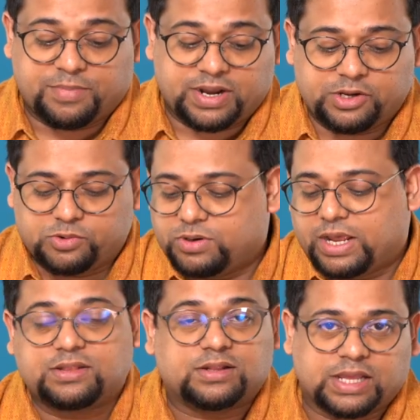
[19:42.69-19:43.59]
But I do
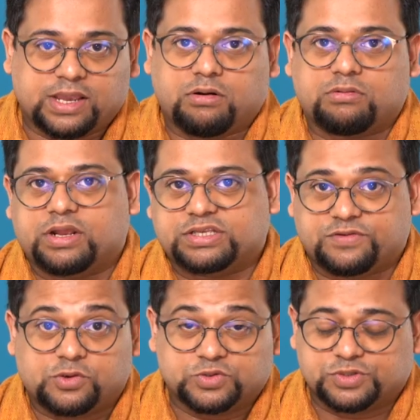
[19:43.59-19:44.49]
like the layout, it's
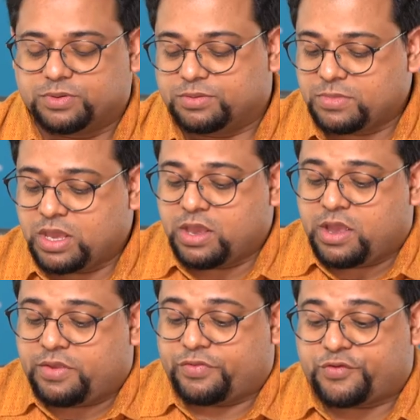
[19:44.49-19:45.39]
usable.
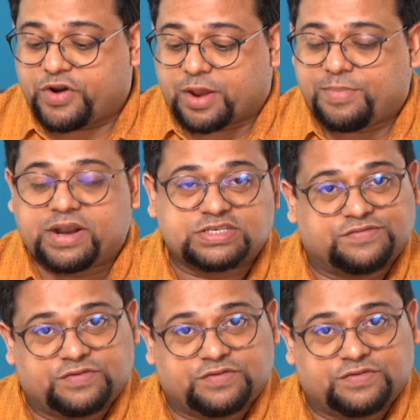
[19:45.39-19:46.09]
The trackpad is a